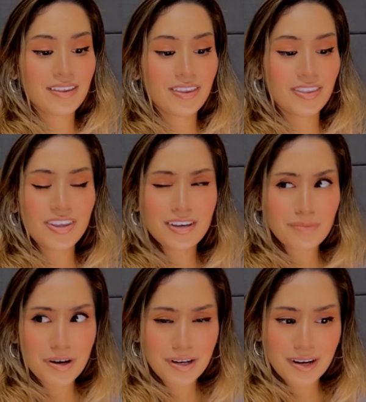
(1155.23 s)
Thinking
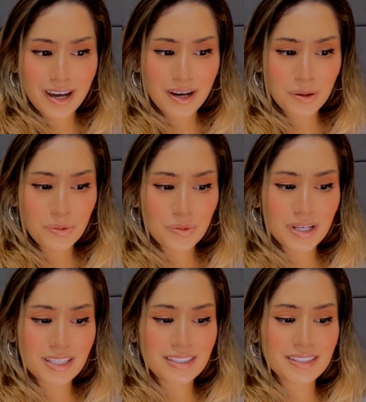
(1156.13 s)
about it now,
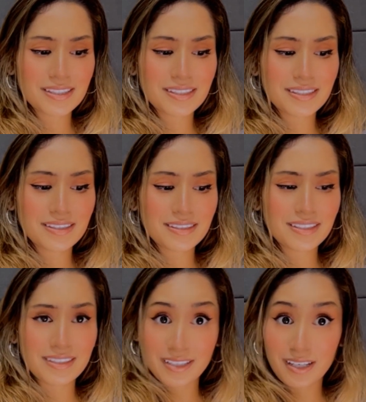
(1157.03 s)
it's
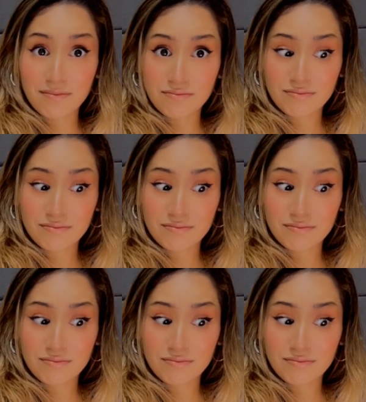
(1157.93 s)
insane.